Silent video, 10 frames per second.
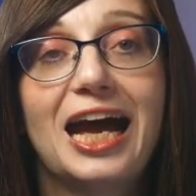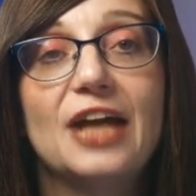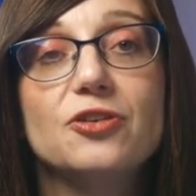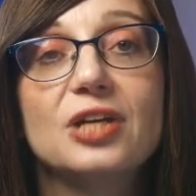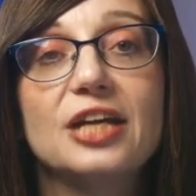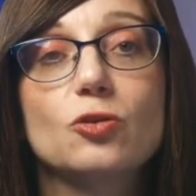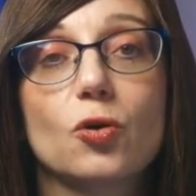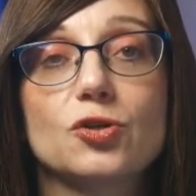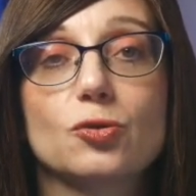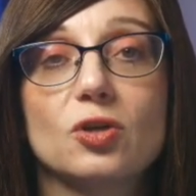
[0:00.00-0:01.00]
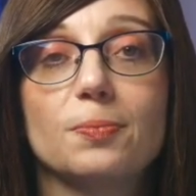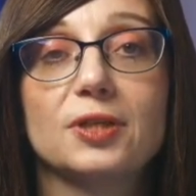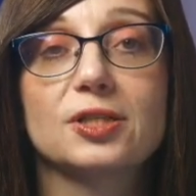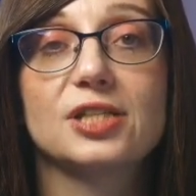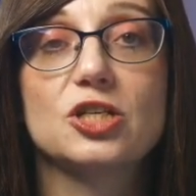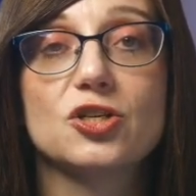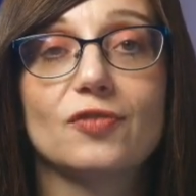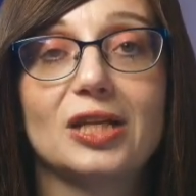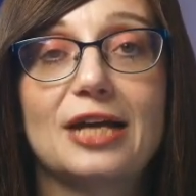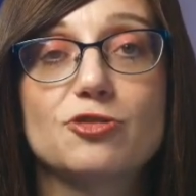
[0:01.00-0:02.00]
and you get dorsal subluxation of
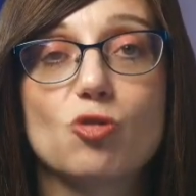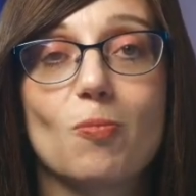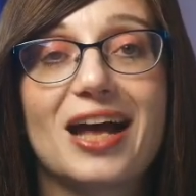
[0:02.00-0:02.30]
the lateral